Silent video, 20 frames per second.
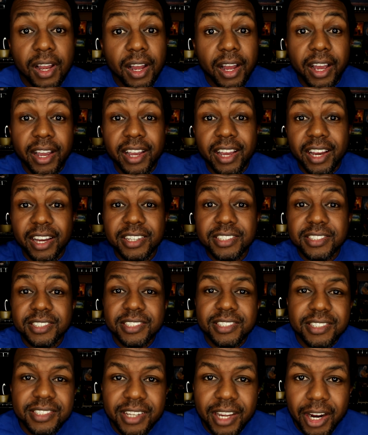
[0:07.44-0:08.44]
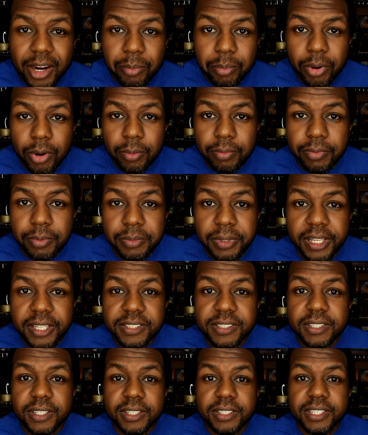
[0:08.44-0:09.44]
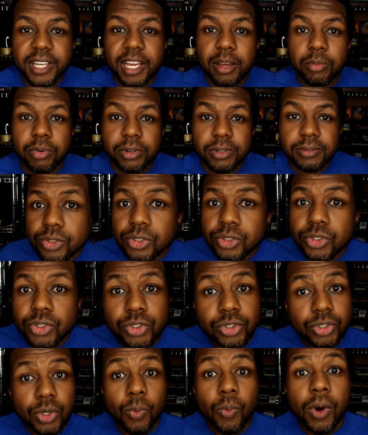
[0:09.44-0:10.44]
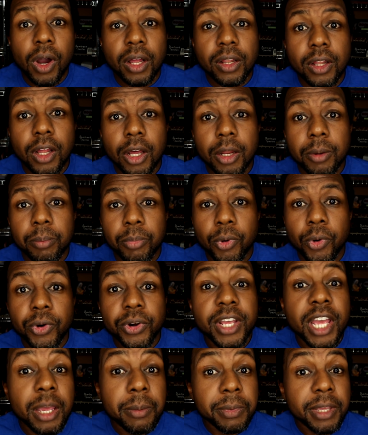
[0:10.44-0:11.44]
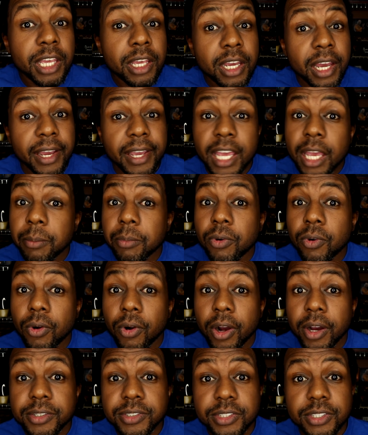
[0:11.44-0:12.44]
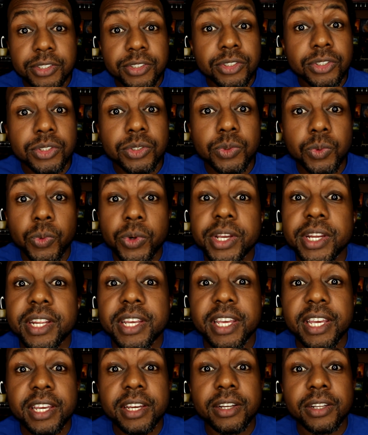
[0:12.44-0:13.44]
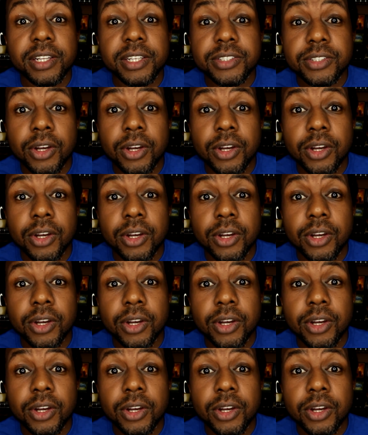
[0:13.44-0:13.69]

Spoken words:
Hi guys, this is Gary Pope from Late to the Table. So while on BoardGameGeek, I came across this sweet geek list